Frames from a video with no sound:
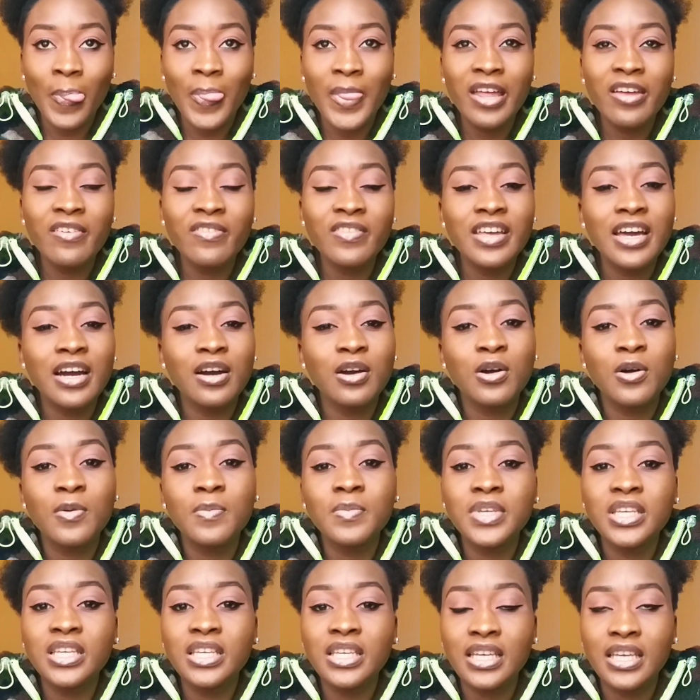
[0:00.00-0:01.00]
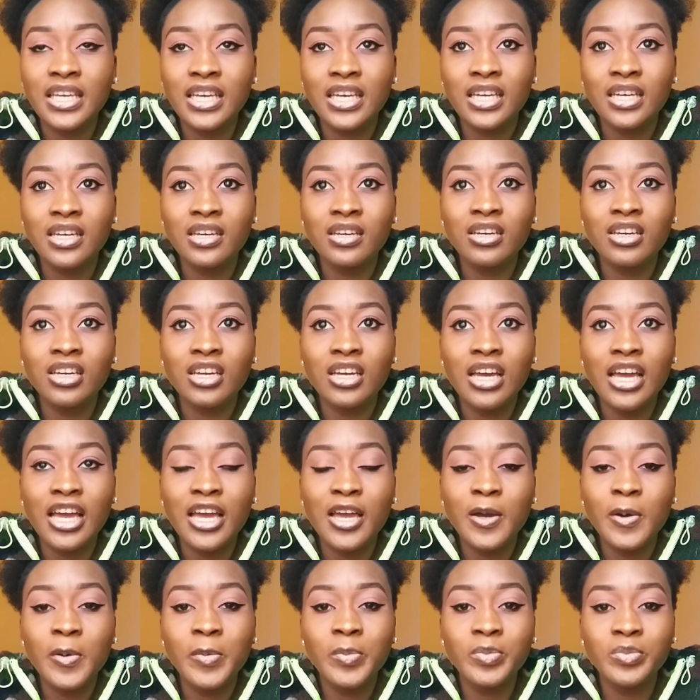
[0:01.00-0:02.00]
if you are coming here
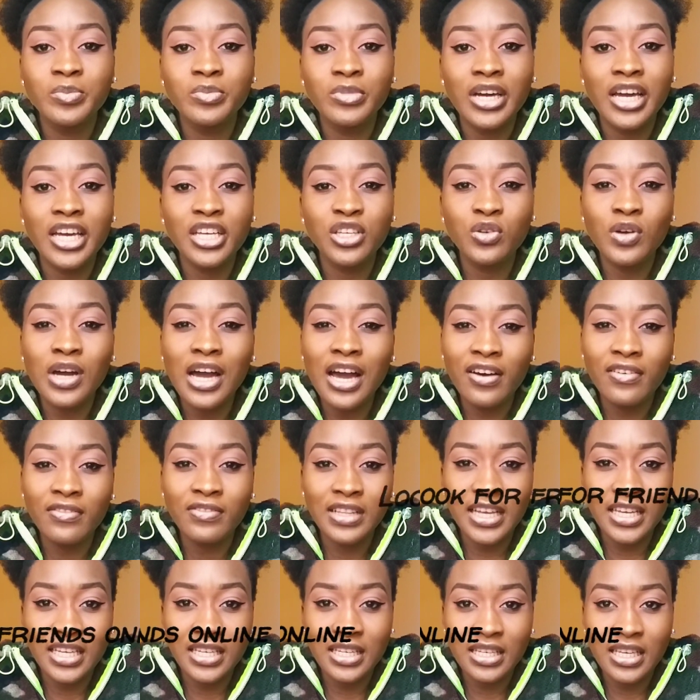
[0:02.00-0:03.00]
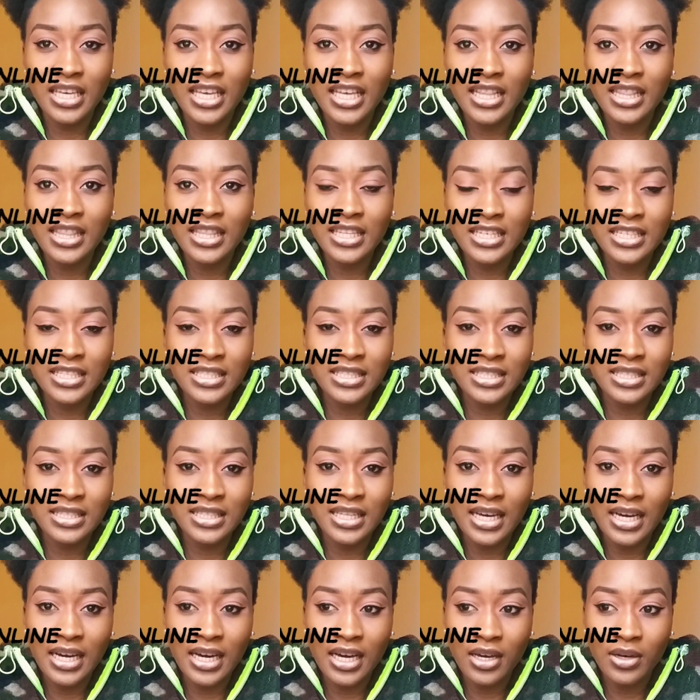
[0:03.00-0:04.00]
and you have like a
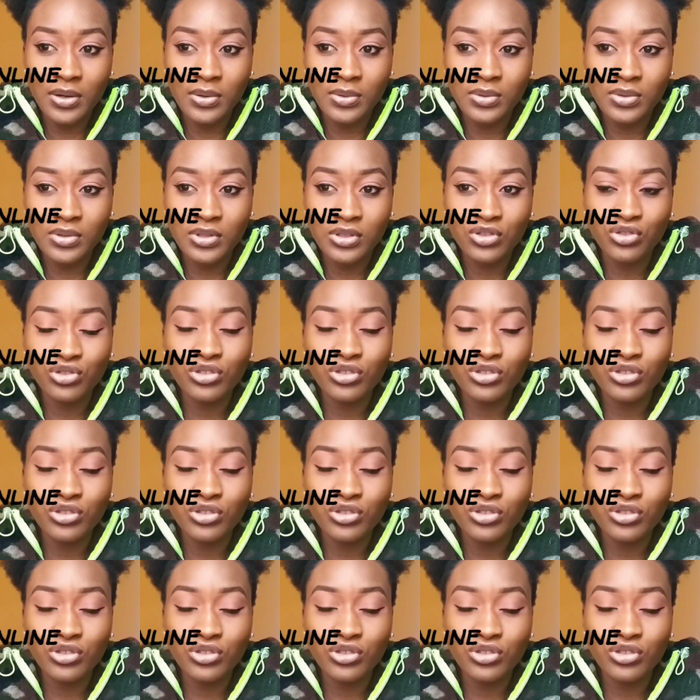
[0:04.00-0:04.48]
LinkedIn account,